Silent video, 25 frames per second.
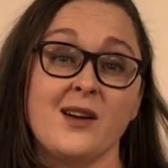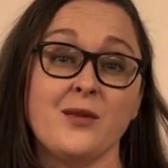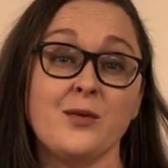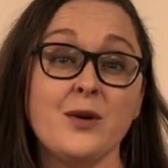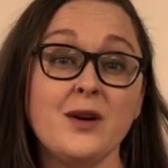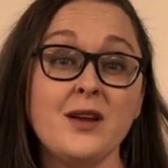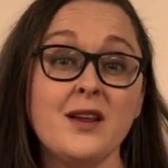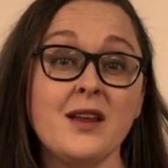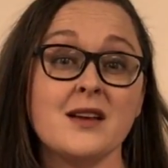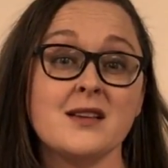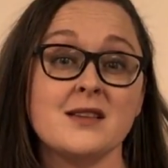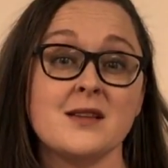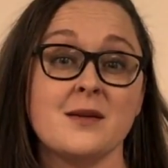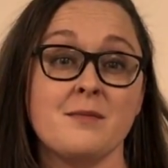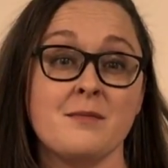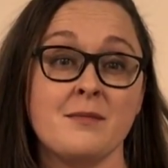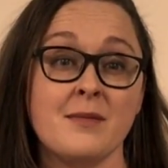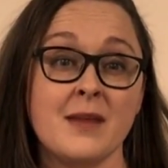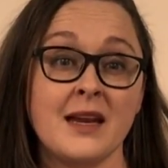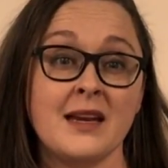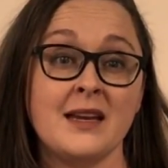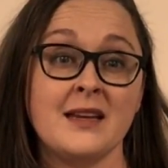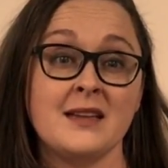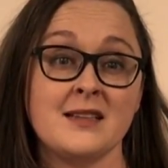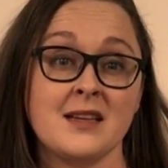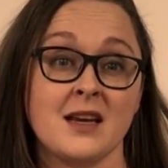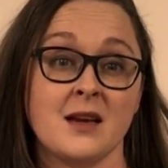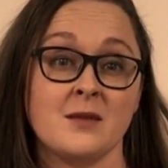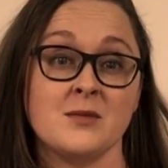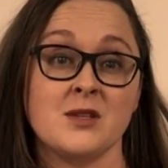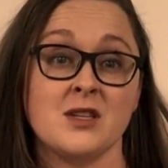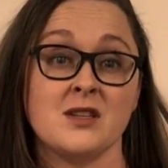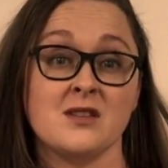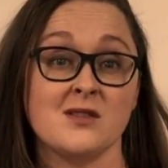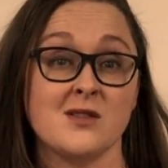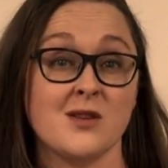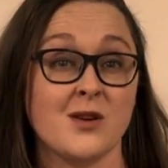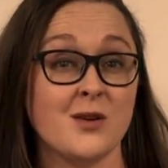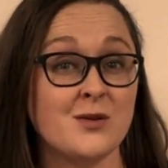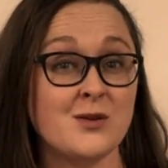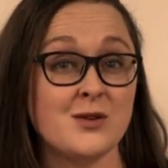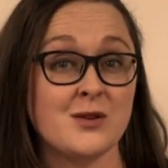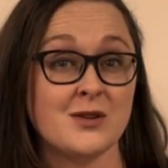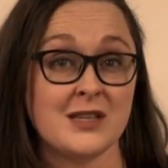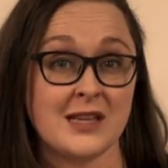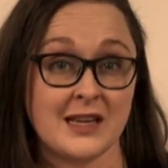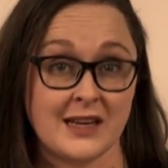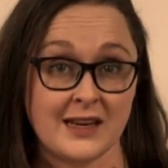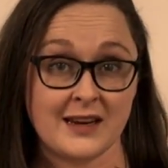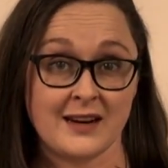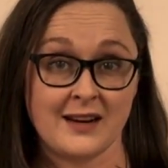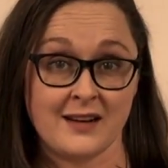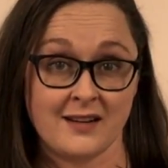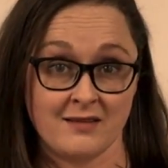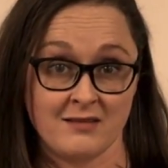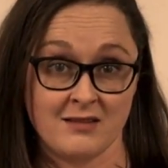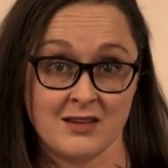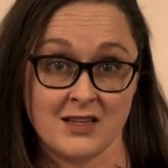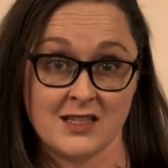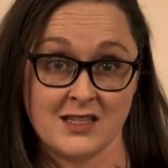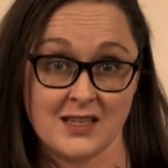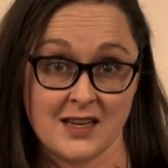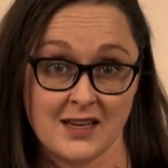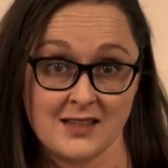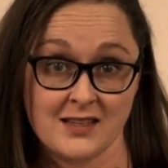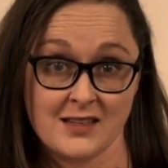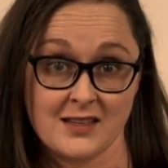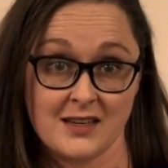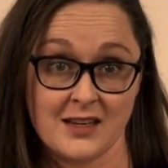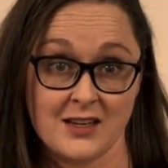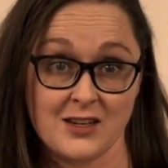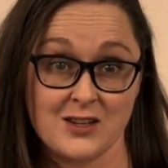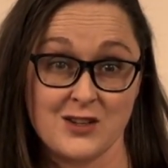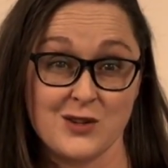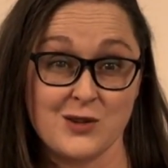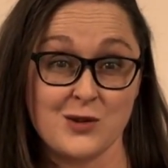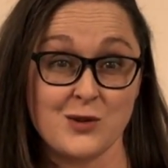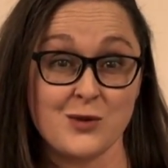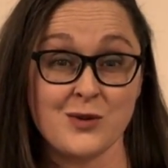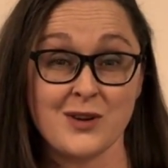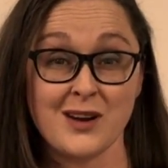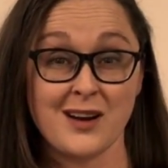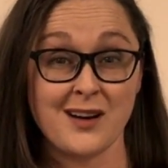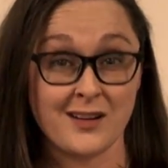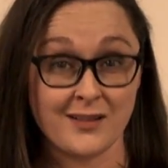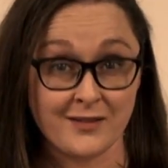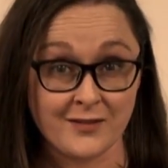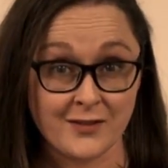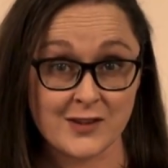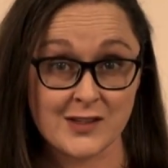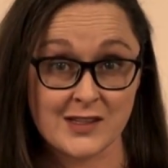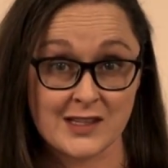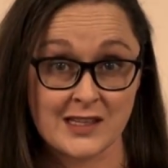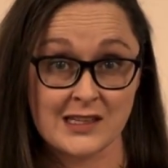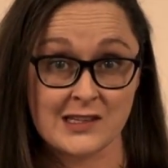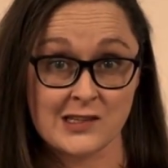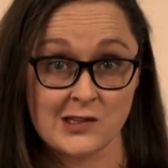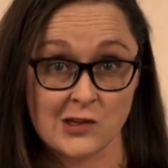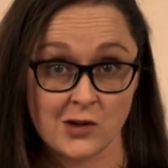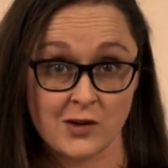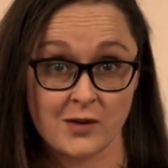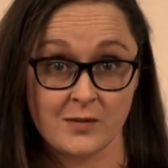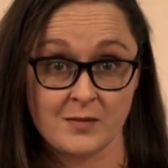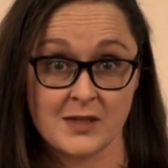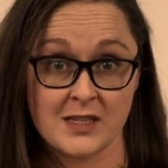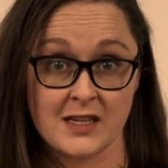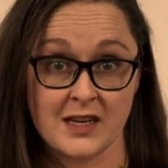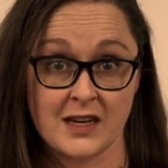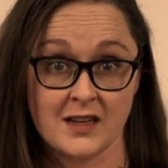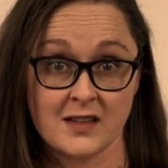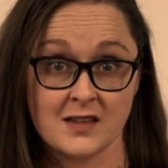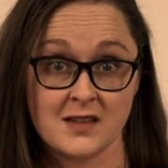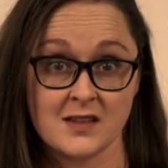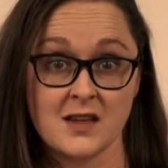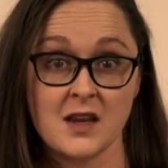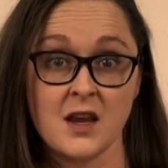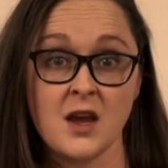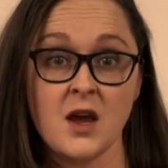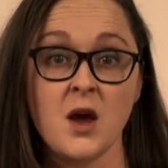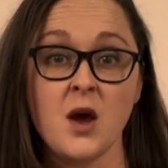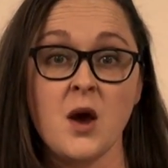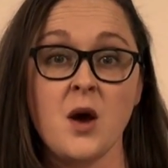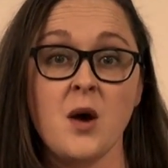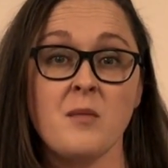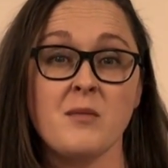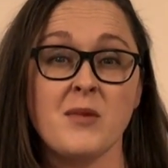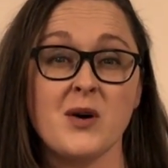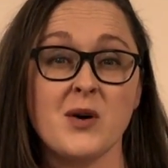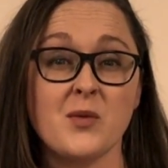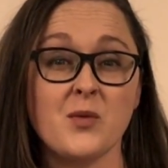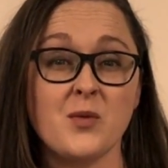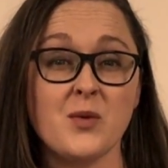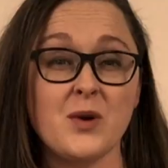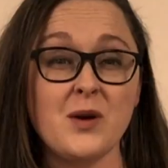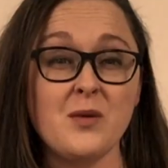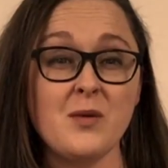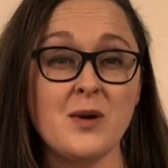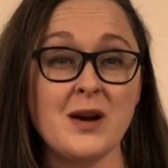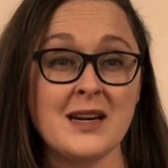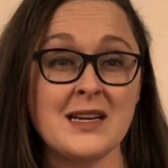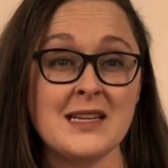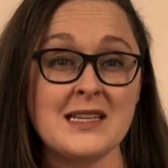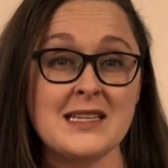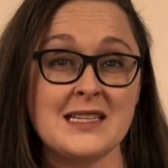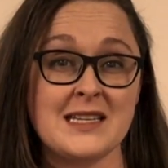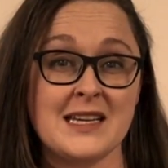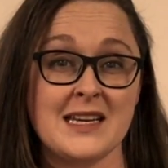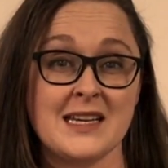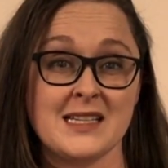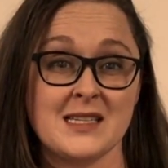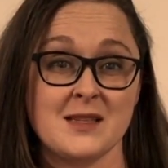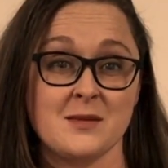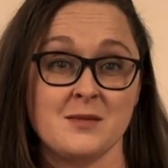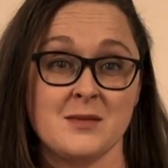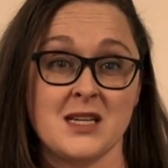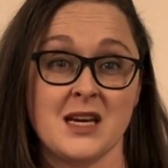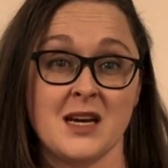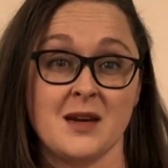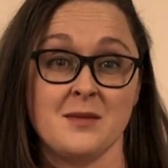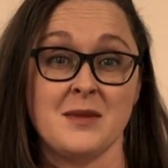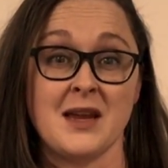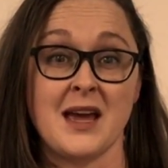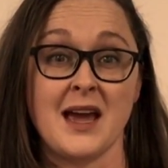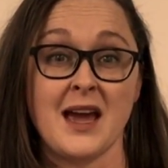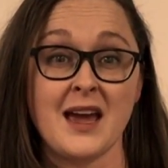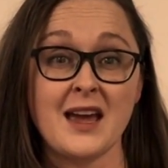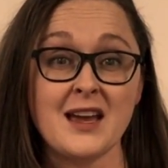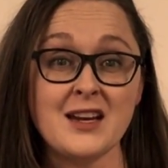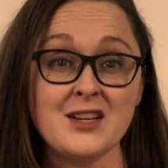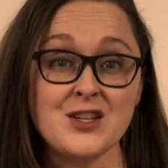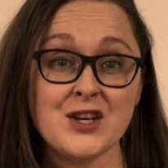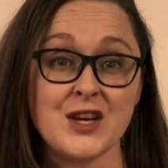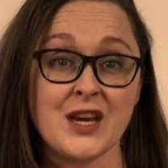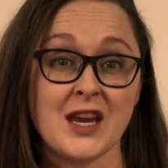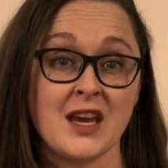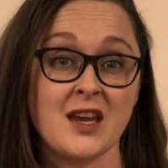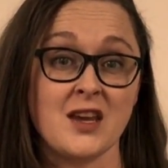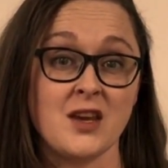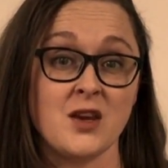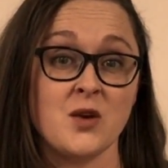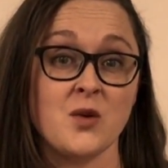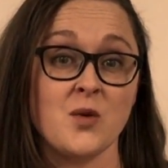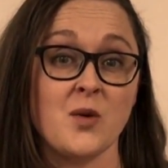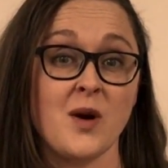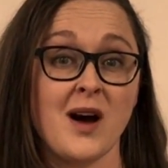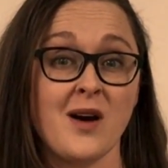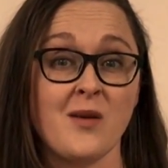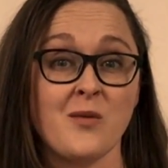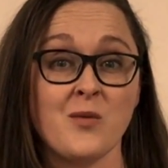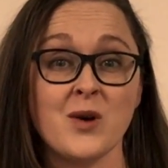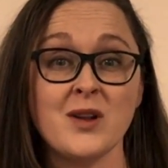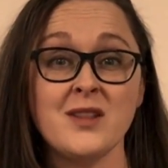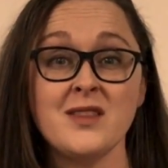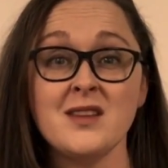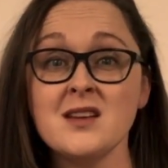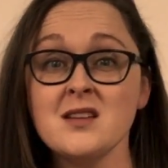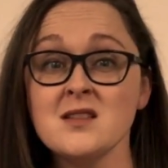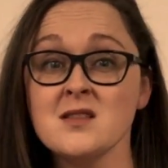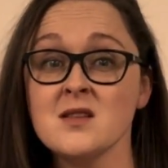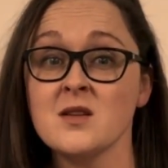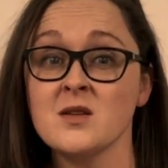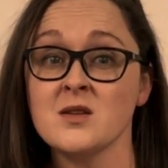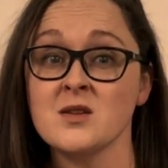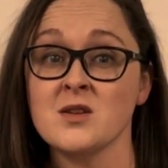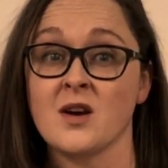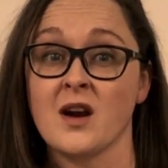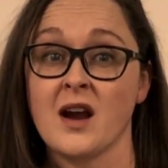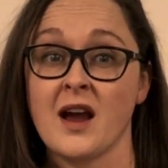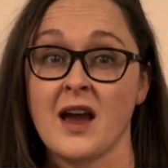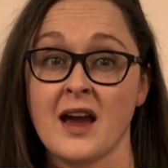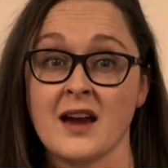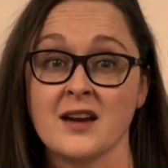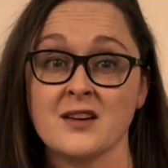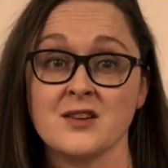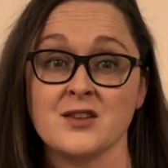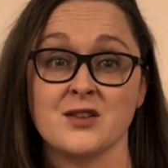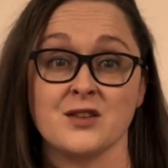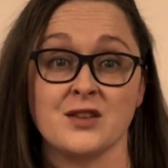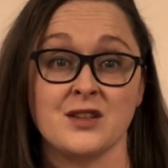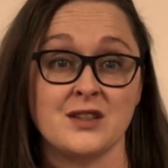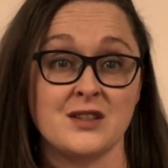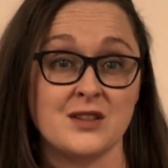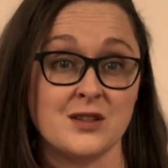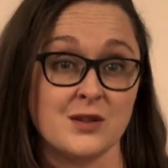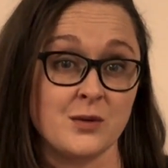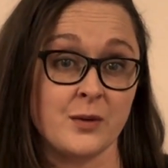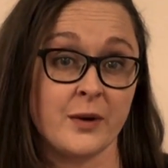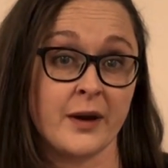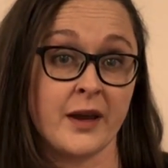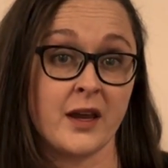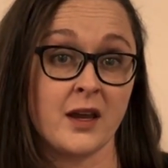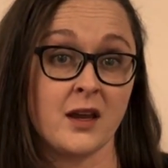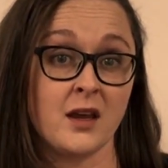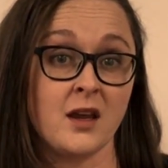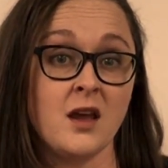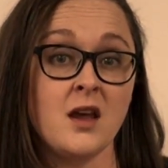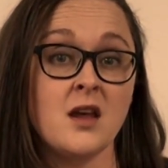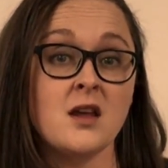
I realize that many times these loans are taken out of necessity due to an unforeseen circumstance, but we wanted to take some time to educate you on what these loans are actually doing.